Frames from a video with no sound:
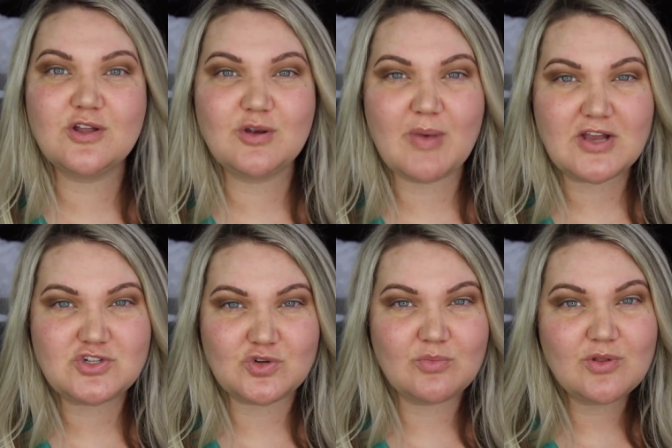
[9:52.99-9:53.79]
in your
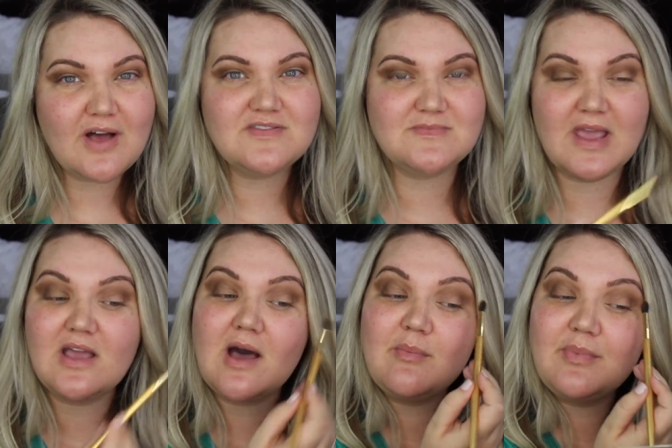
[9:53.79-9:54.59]
bedroom who loves
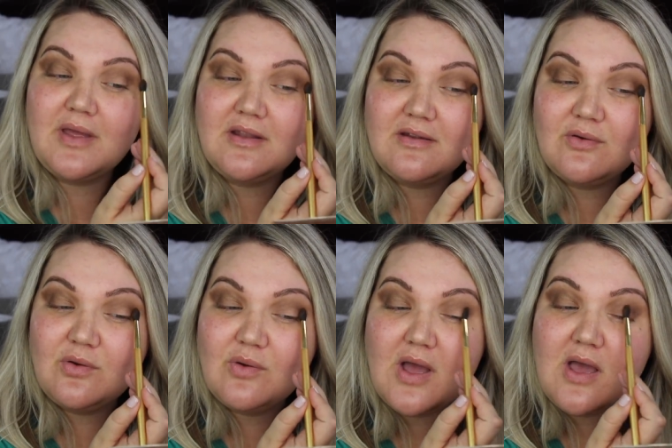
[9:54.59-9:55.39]
makeup and
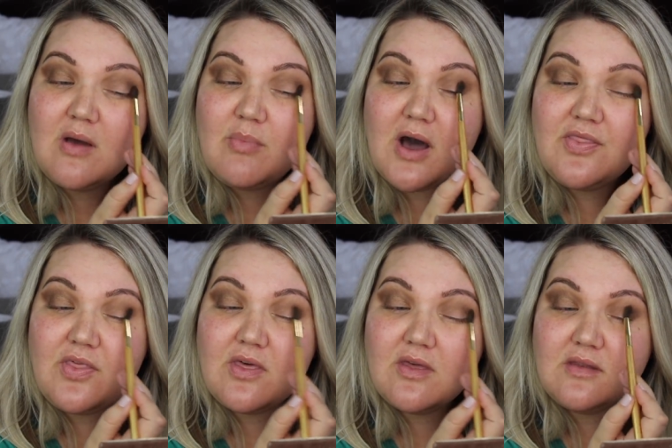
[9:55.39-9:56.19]
who bought
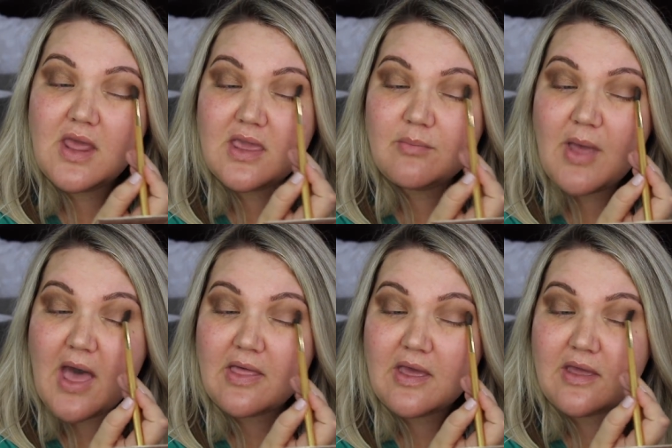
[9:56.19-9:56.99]
the Naked
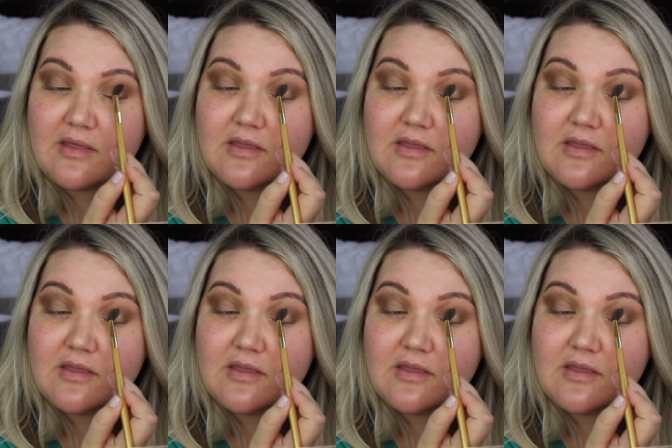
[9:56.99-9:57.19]
palette.